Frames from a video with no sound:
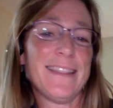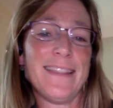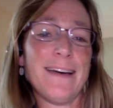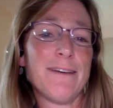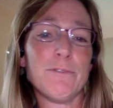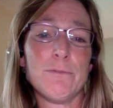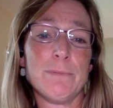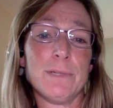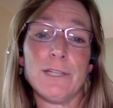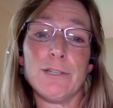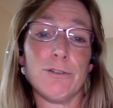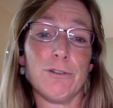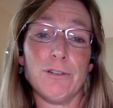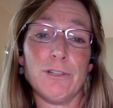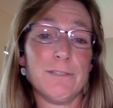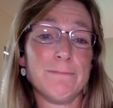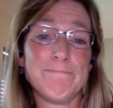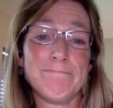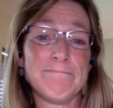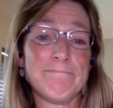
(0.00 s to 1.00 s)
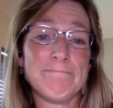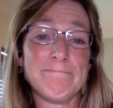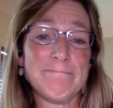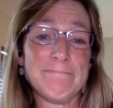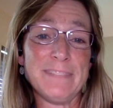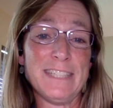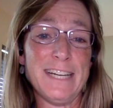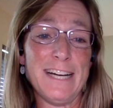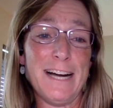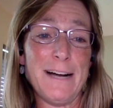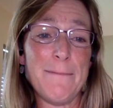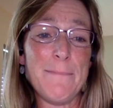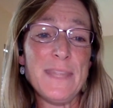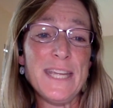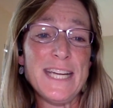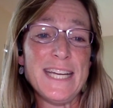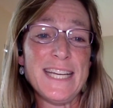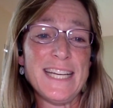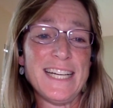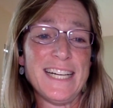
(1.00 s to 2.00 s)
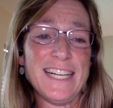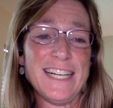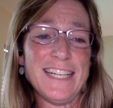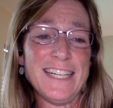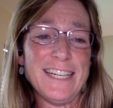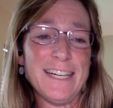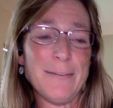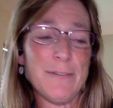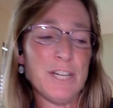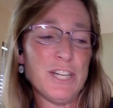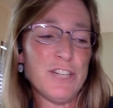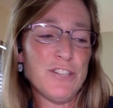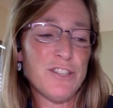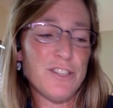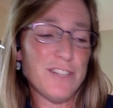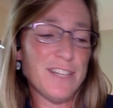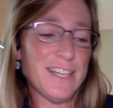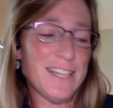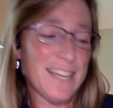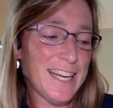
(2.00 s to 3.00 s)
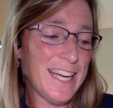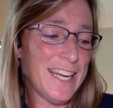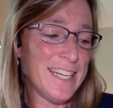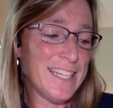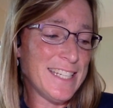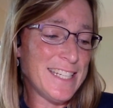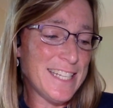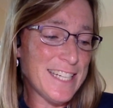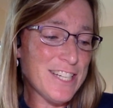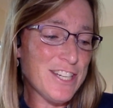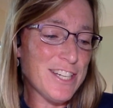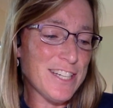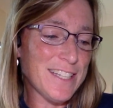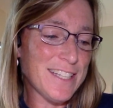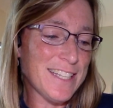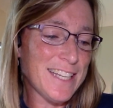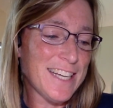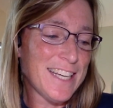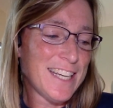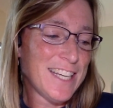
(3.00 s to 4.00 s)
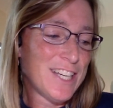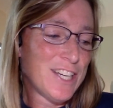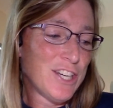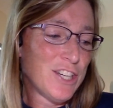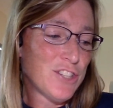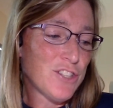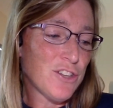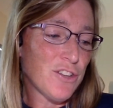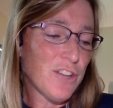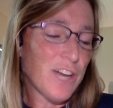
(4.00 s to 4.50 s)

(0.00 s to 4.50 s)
That would be cool. Yeah. So in addition, so the